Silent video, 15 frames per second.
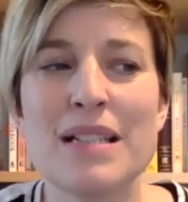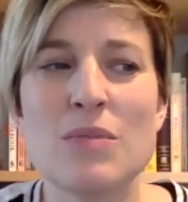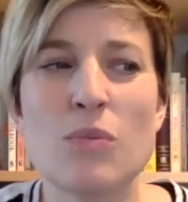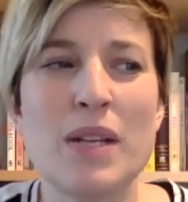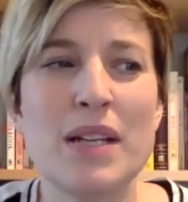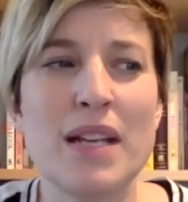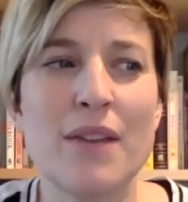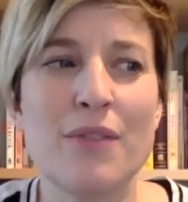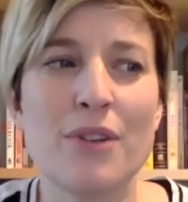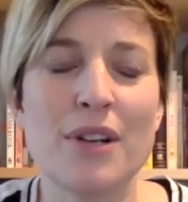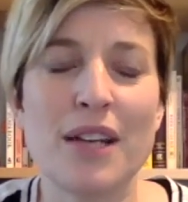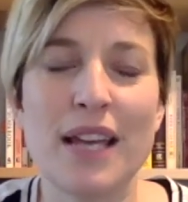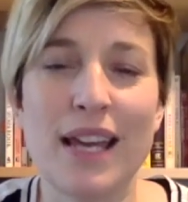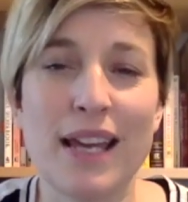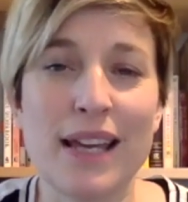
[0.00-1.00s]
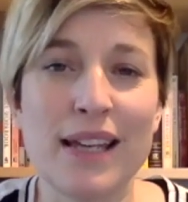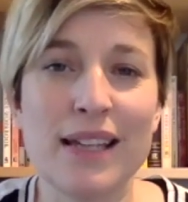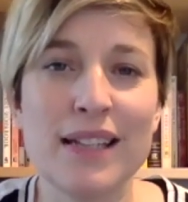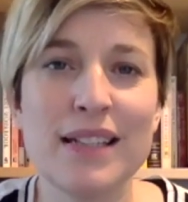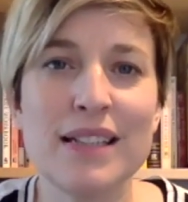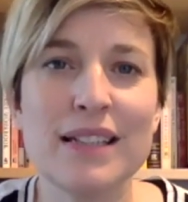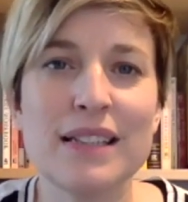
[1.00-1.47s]
And because we never
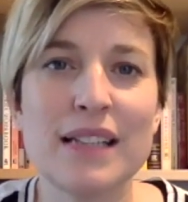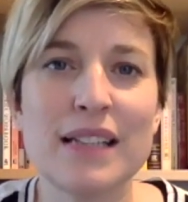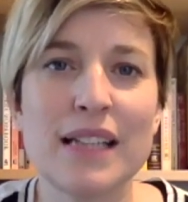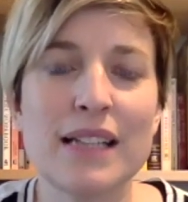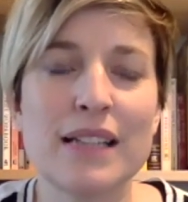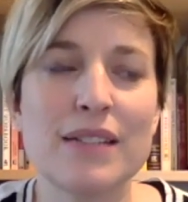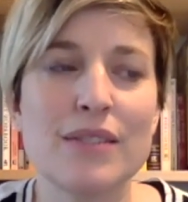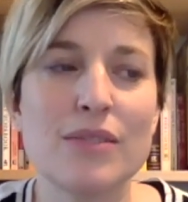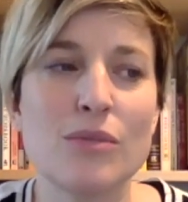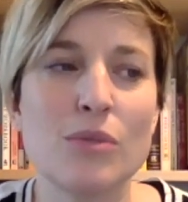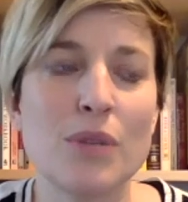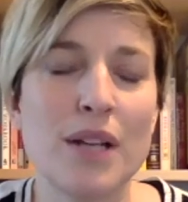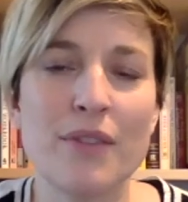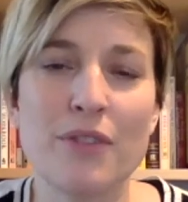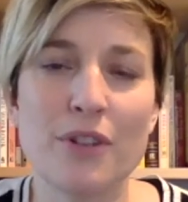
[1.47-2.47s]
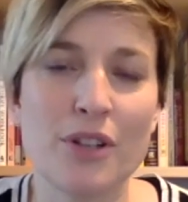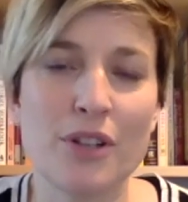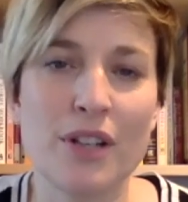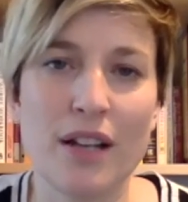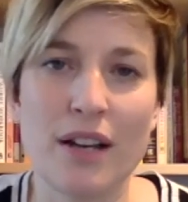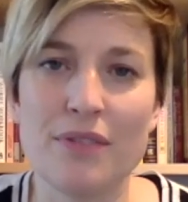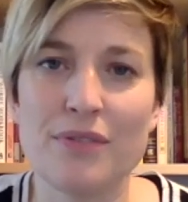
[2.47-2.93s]
can, like, we're never
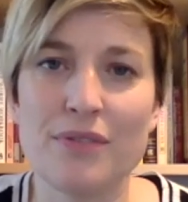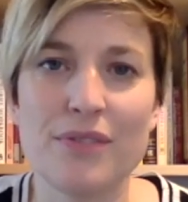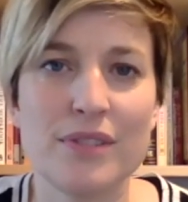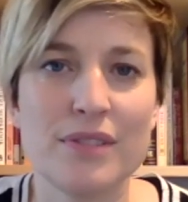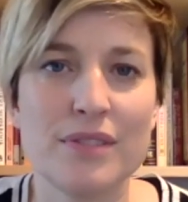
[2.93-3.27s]
good enough.